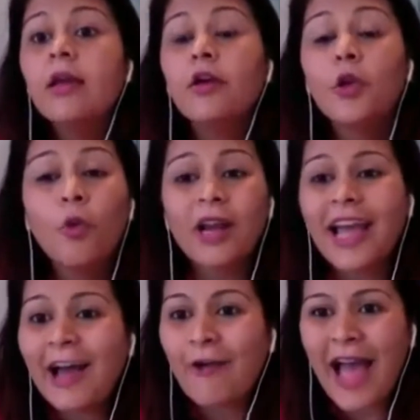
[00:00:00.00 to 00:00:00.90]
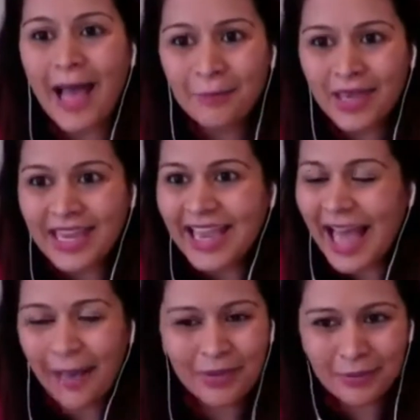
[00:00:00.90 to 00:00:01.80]
You want to have happy,
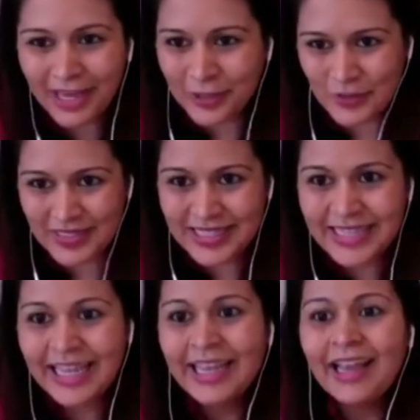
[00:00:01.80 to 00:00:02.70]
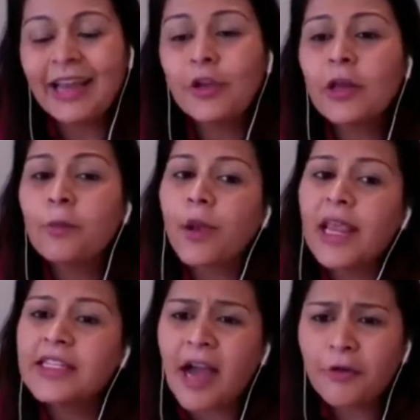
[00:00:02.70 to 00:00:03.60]
happy patients and you can
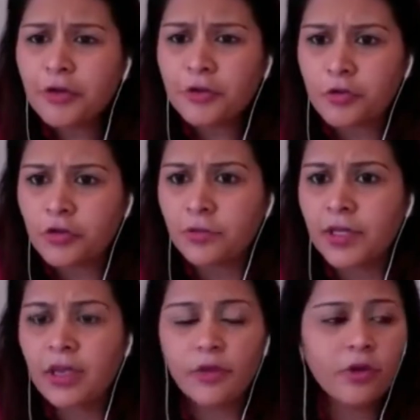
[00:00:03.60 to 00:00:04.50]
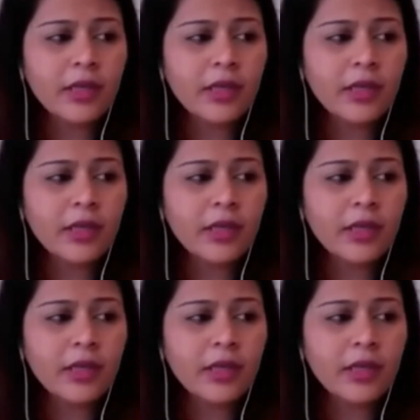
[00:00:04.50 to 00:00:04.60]
break down your social media. You